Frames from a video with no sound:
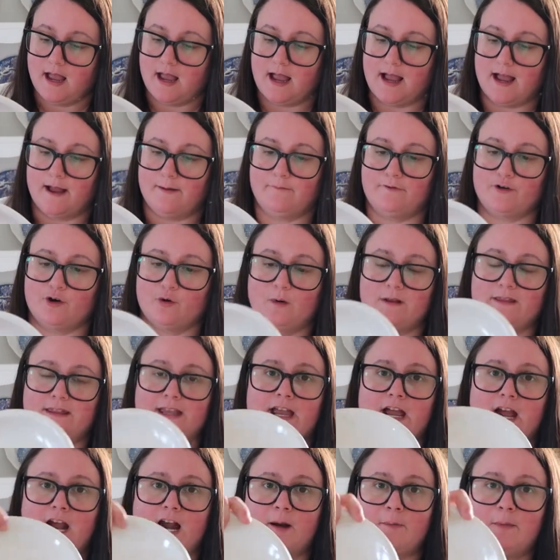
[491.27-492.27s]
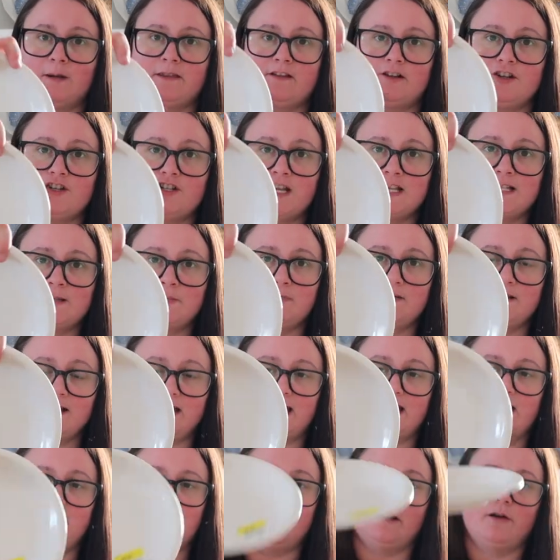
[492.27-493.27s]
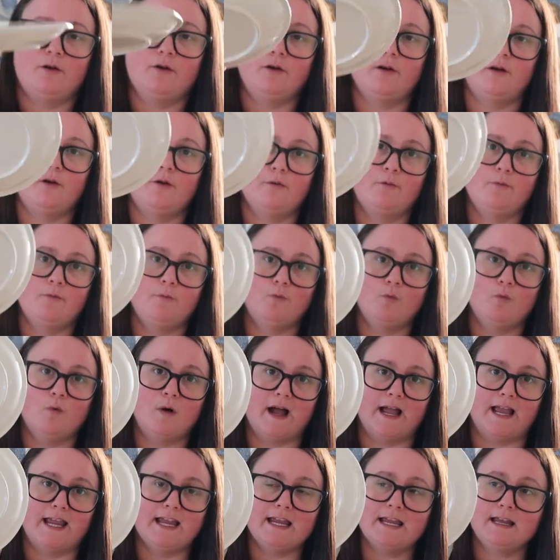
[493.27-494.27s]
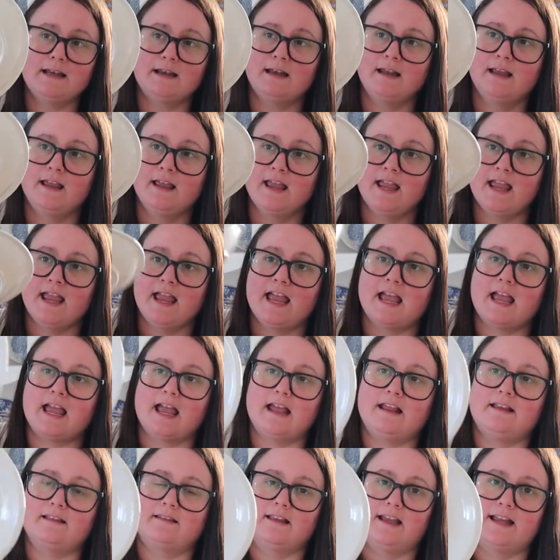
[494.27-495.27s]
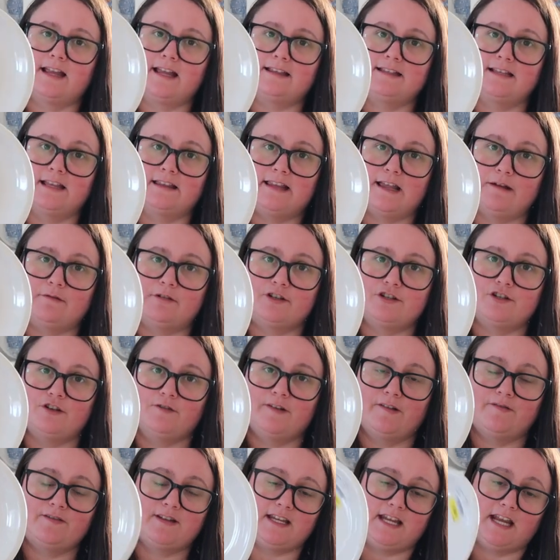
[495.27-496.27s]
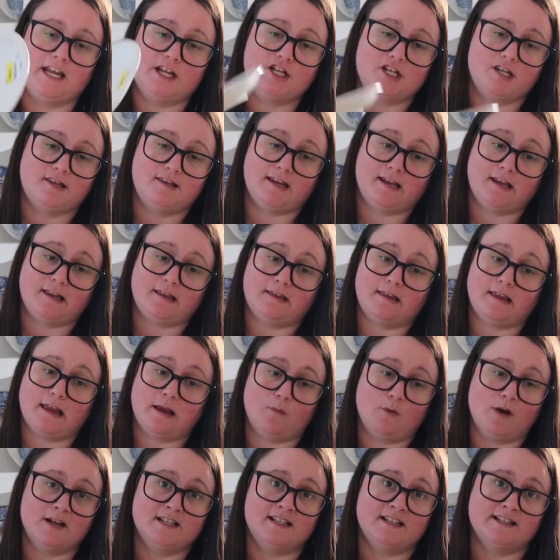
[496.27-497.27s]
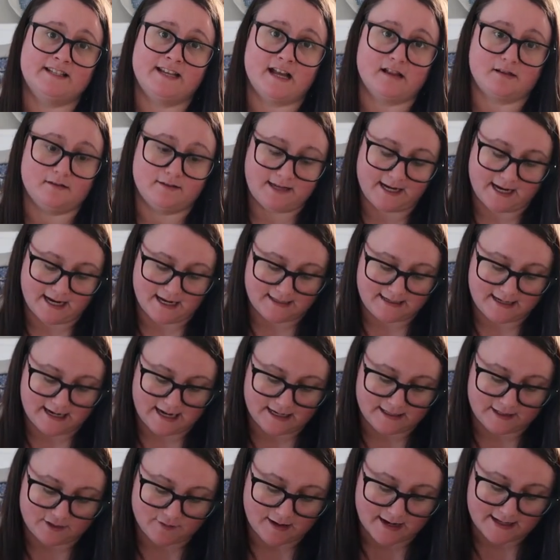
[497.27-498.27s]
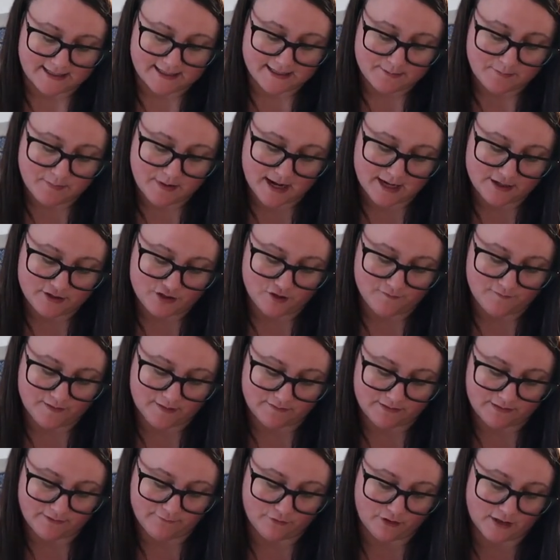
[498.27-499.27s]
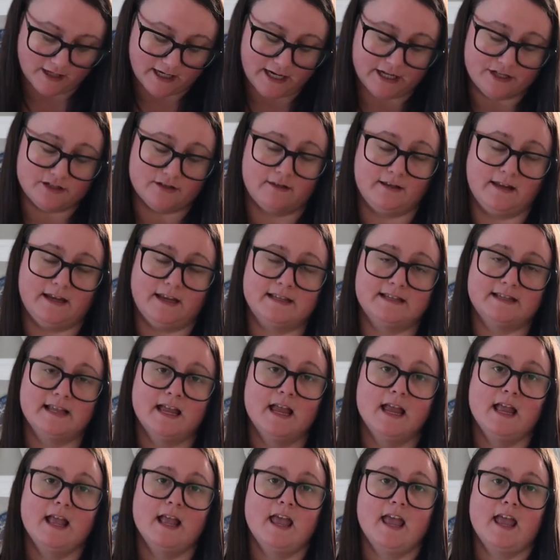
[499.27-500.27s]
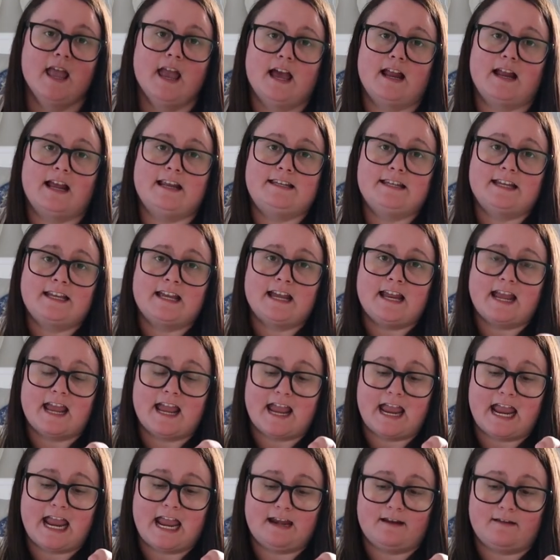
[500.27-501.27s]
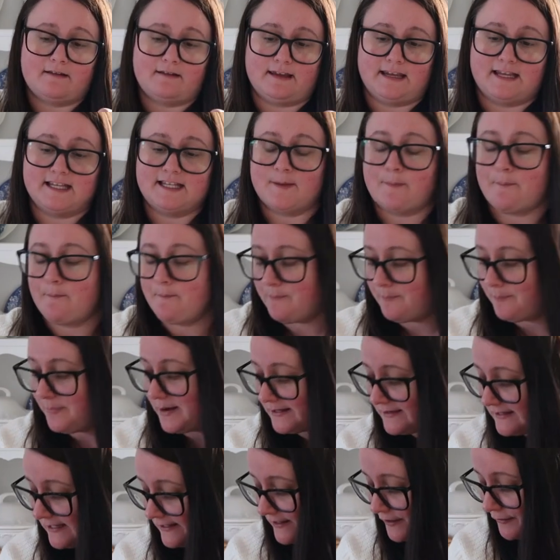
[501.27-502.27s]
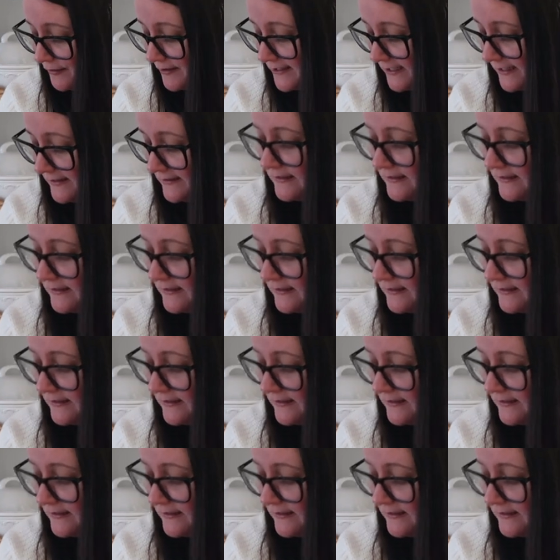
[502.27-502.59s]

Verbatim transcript: um, for what they are but they're just plain white and like I said they were 250 each the it wasn't yellow tag day so I did pay 250 for each of these and I did get eight of these but then there was